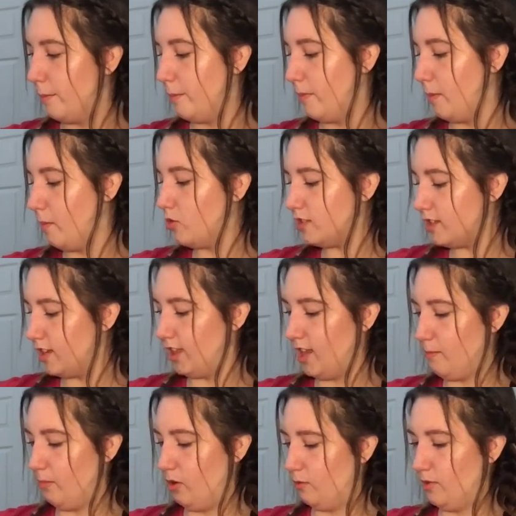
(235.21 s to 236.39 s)
But mostly a
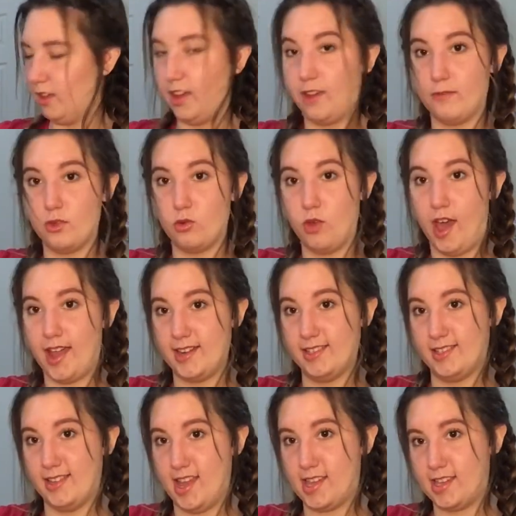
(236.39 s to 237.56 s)
light bulb, like, if you add
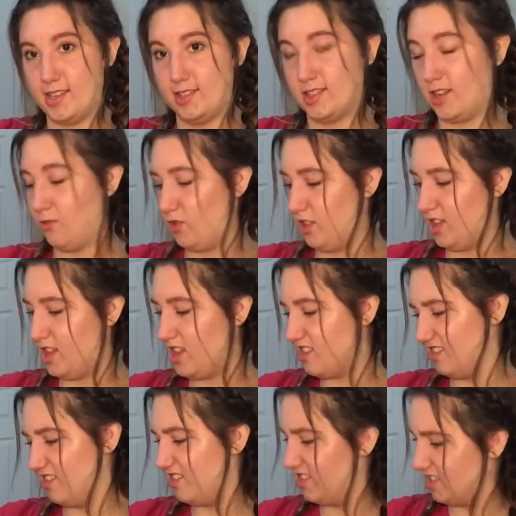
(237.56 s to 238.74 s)
his neck and stuff with it. He has
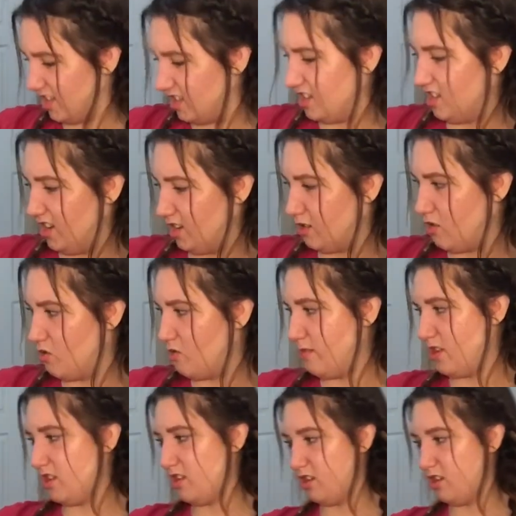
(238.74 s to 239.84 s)
a skinny neck. Oh my